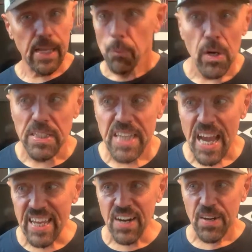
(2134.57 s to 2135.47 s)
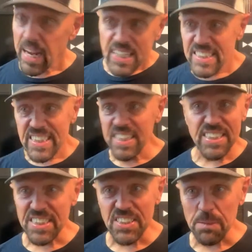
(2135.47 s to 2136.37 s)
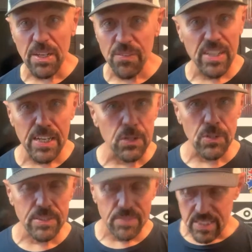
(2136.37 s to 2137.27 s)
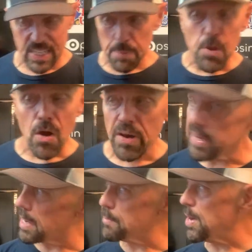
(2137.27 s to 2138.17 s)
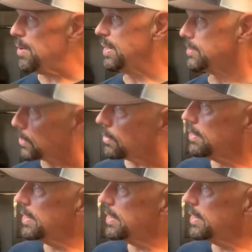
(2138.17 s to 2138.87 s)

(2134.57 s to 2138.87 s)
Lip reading: what is that? You know, I can see this is something really cool. Keep going. So